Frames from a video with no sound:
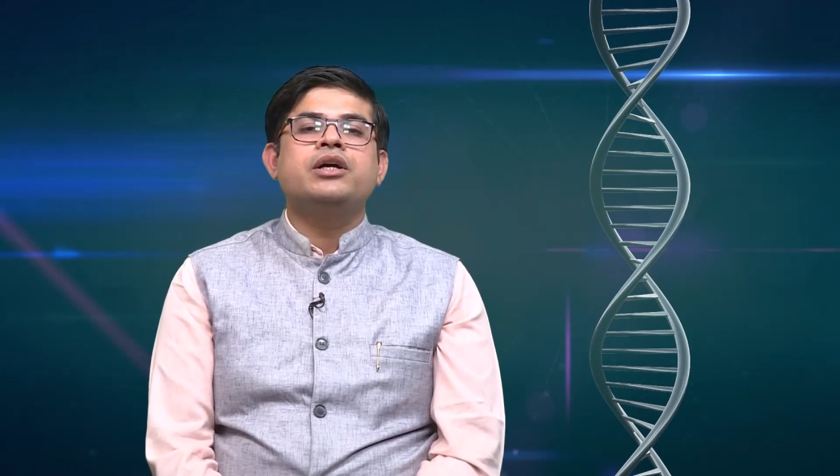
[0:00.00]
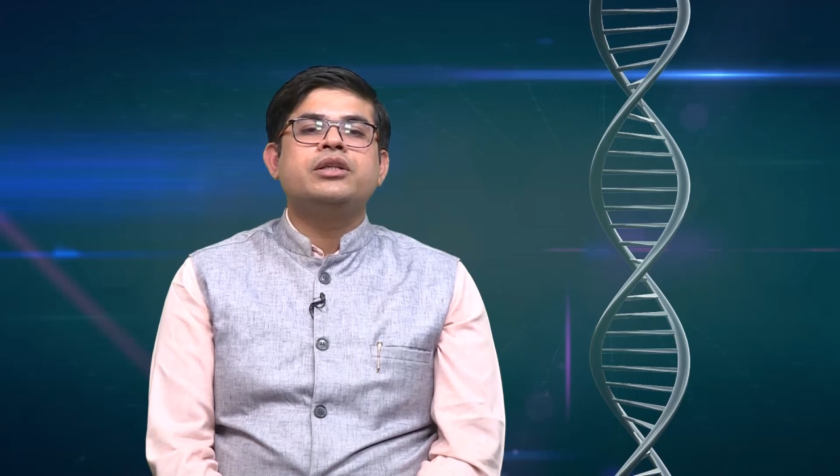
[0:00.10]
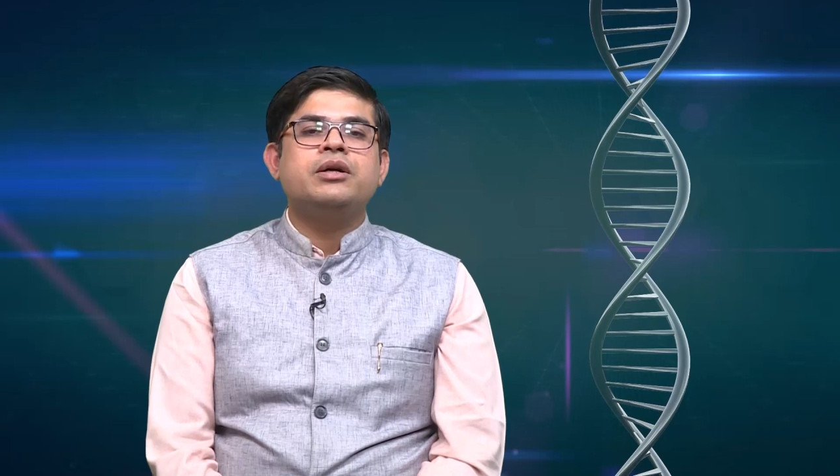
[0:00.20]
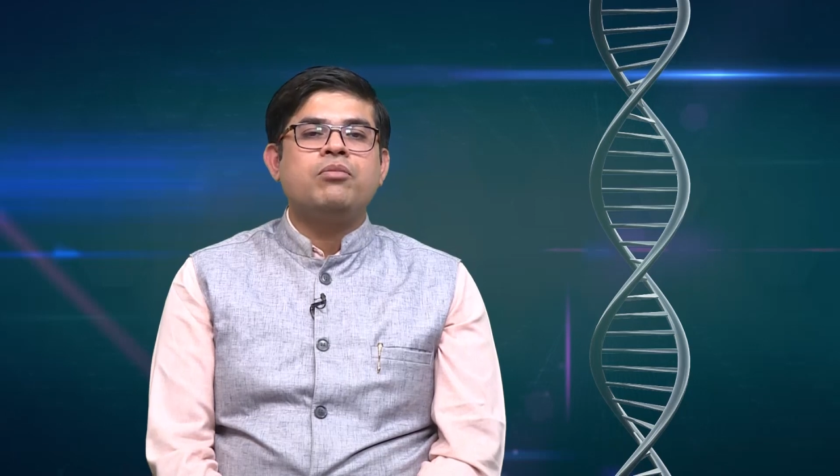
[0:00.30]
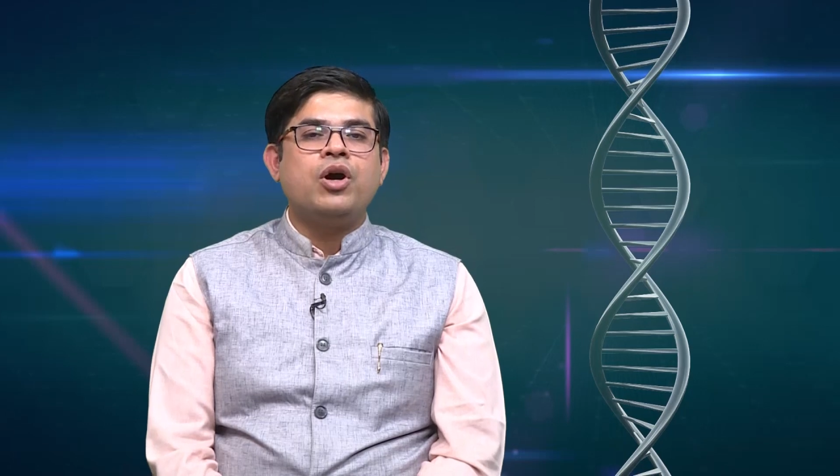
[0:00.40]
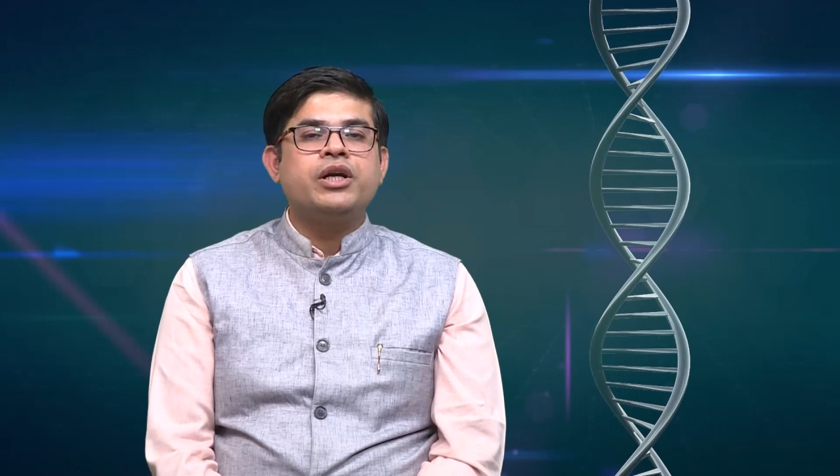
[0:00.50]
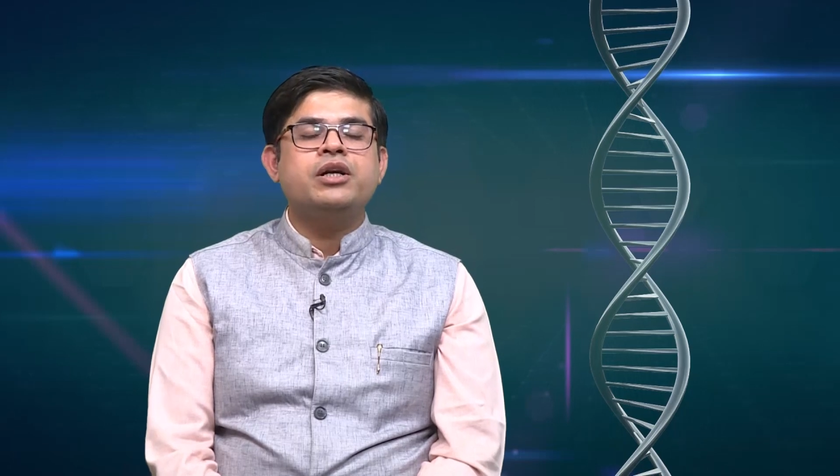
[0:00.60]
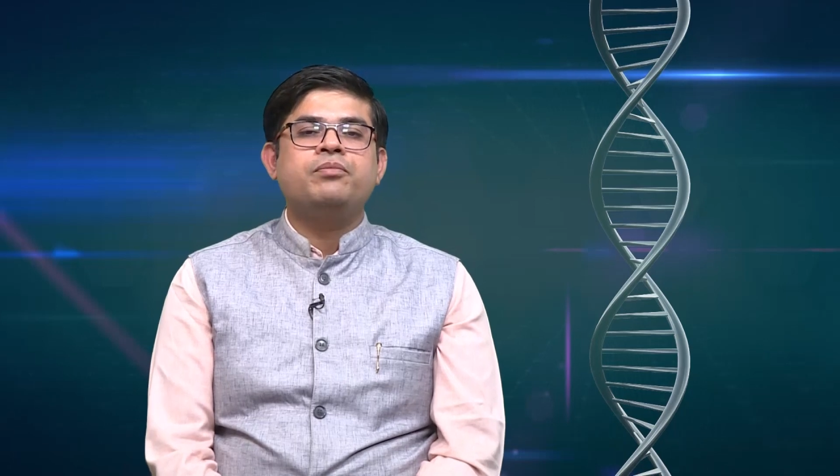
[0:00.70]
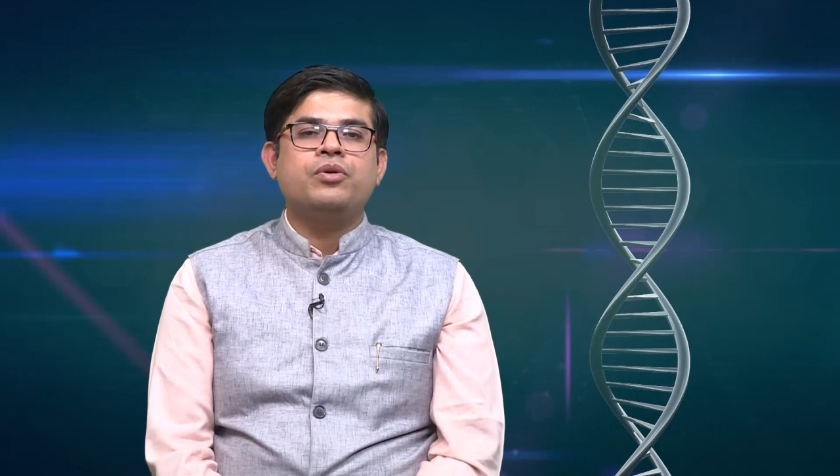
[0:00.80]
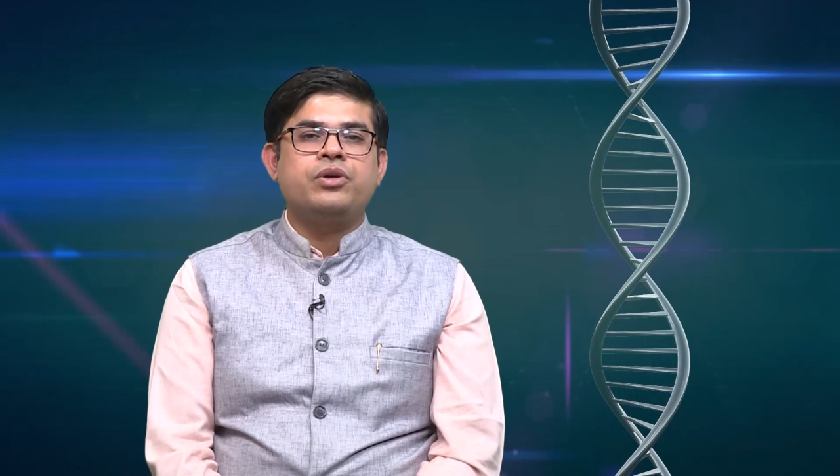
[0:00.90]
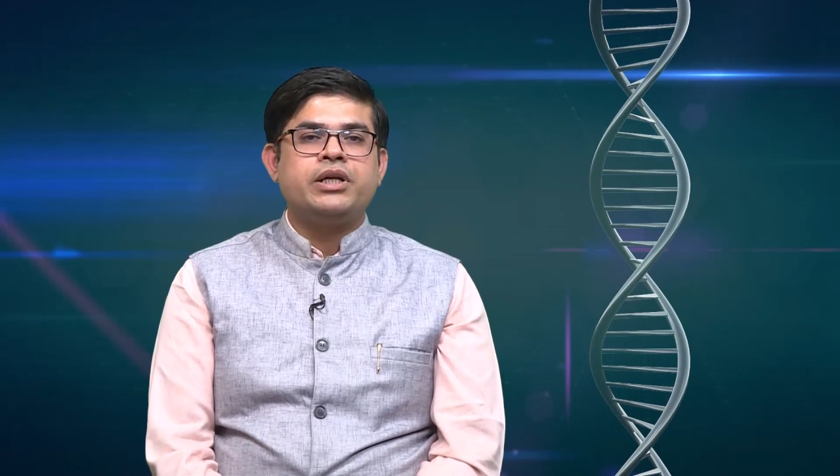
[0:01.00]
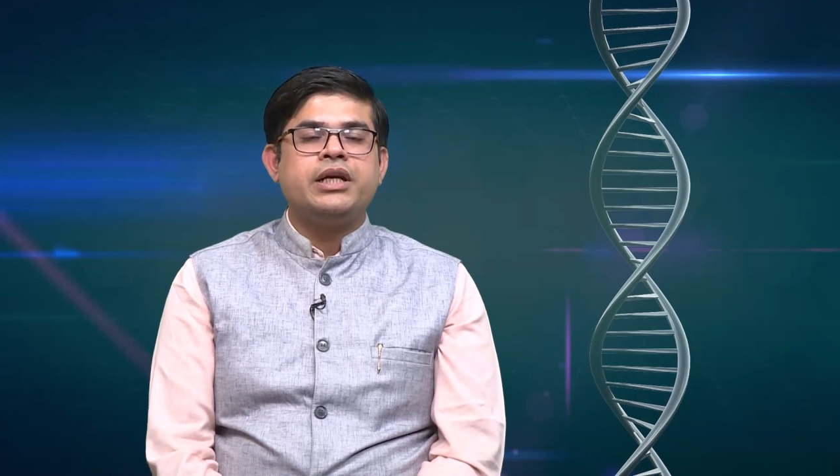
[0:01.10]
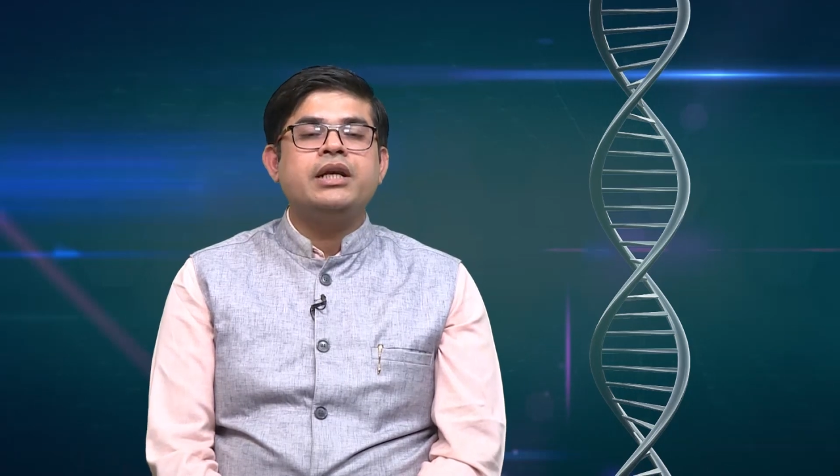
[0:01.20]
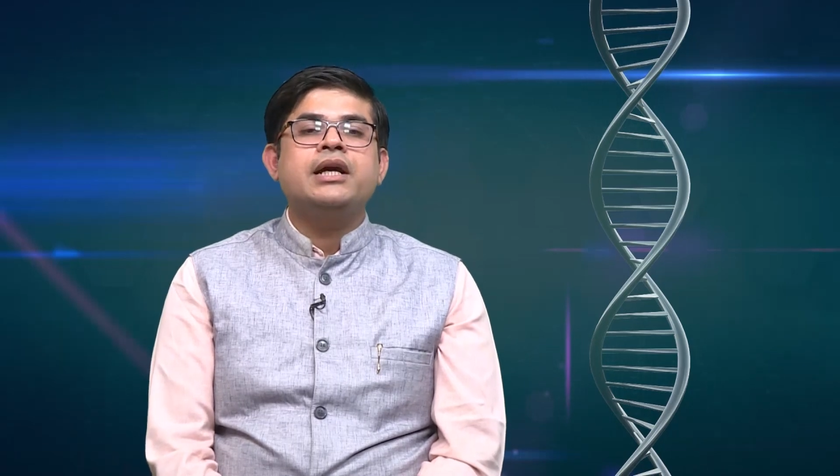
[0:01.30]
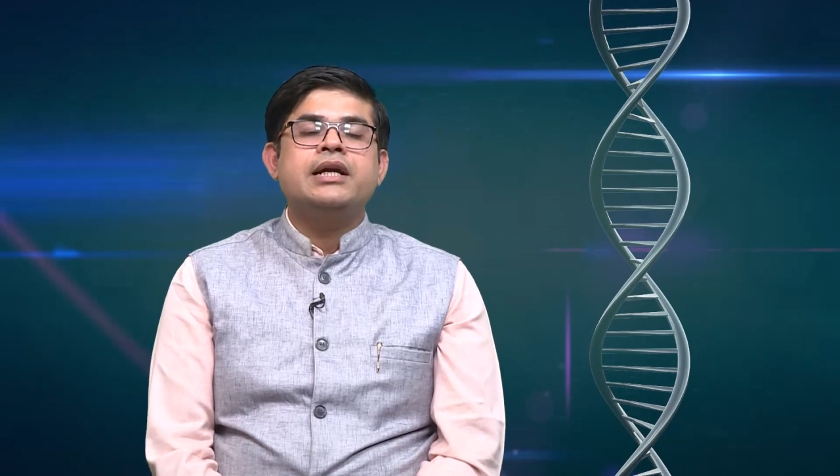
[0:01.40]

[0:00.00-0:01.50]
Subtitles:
the model protein